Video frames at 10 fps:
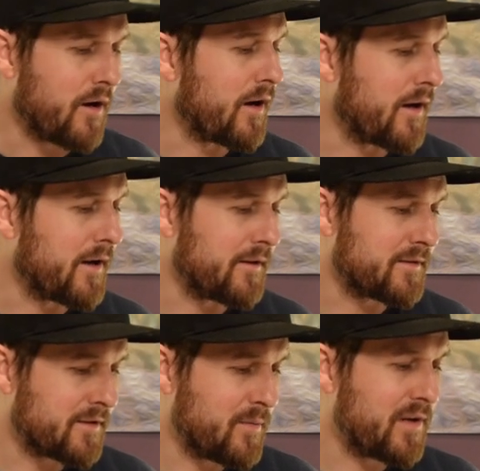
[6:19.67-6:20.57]
Uh,
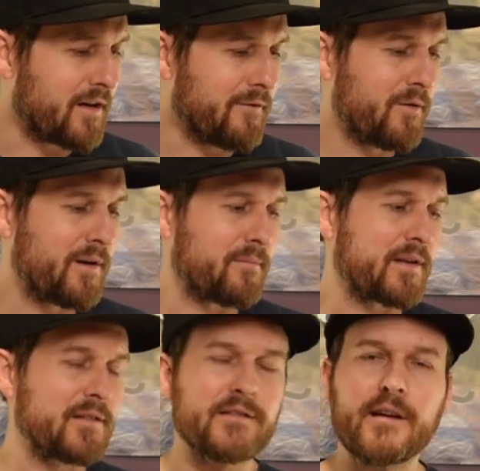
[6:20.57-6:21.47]
this is gonna be a tough one
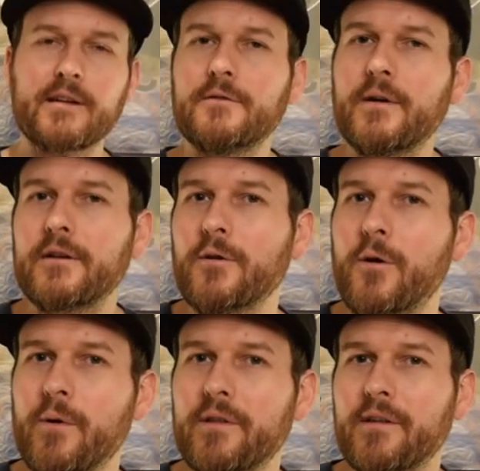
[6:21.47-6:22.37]
because it's like, do I
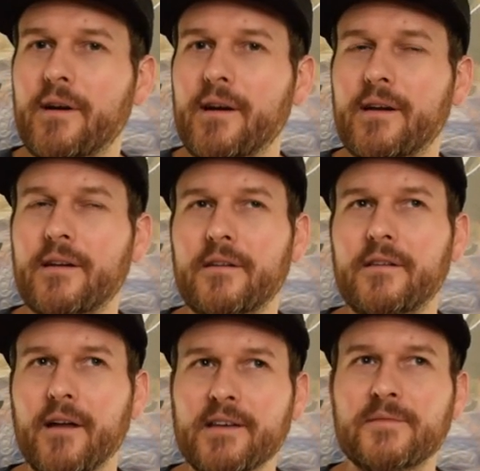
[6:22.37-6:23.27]
go with like the
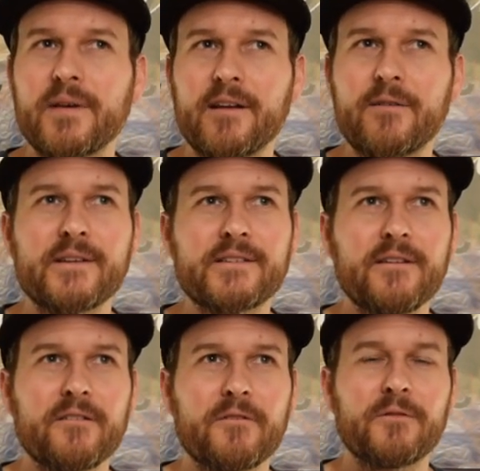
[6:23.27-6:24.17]
nice peated
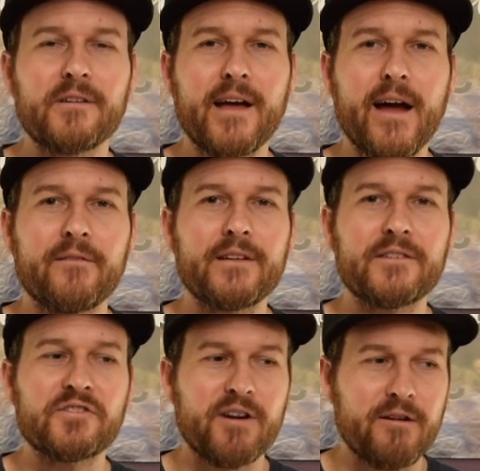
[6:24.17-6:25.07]
whiskey or the really heavy
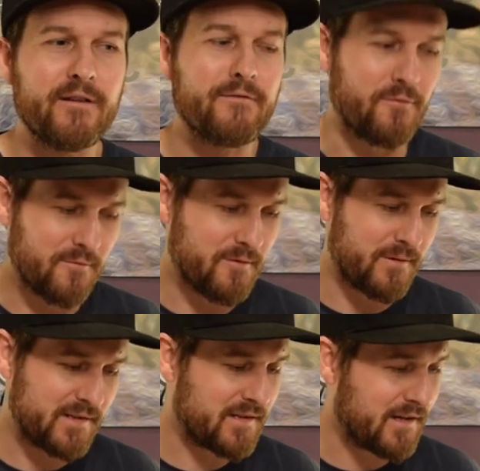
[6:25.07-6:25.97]
sherry forward
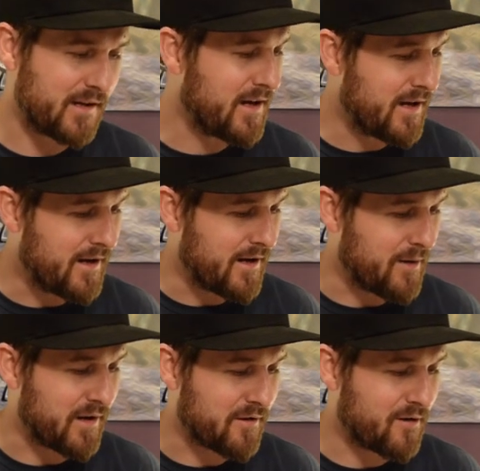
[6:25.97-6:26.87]
whiskey? I
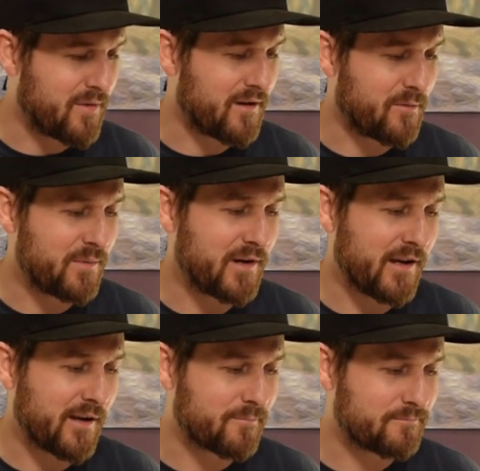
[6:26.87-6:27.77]
mean, I could be
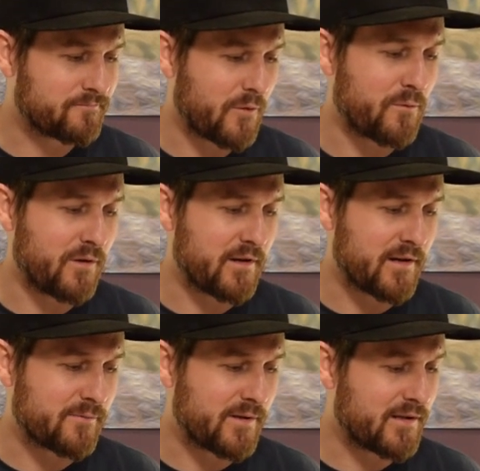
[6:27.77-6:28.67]
eliminating a really
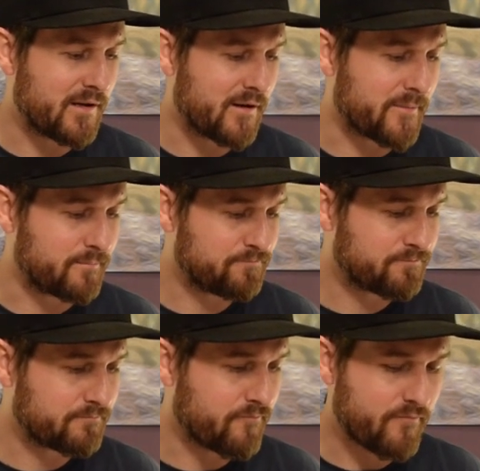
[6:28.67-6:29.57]
nice whiskey here.
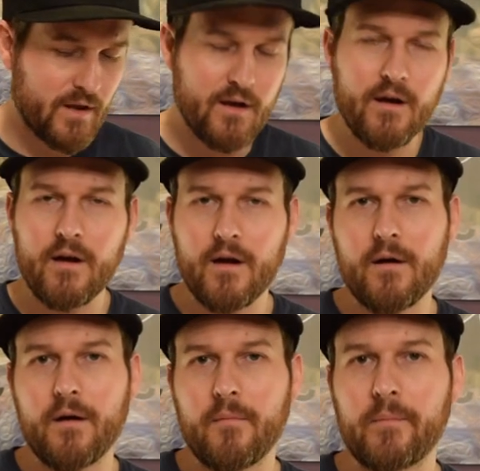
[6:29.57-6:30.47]

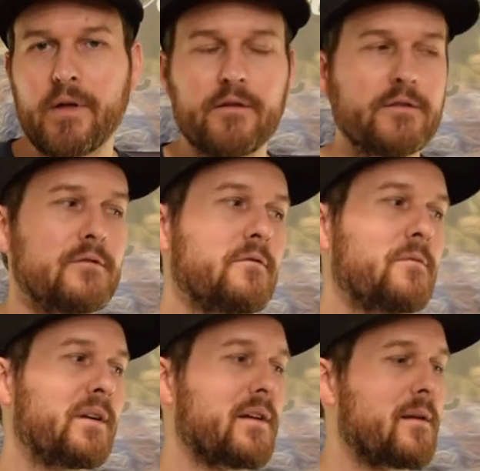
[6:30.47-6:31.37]
Better do
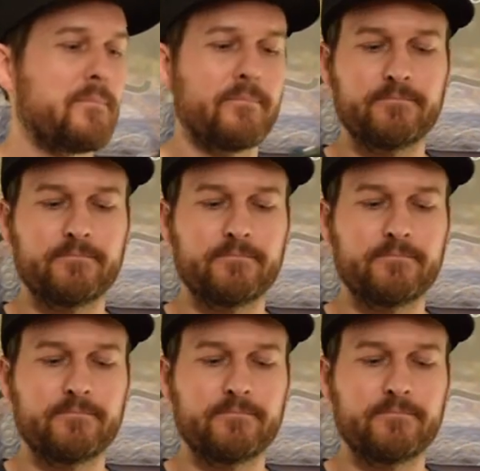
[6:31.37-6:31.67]
them again.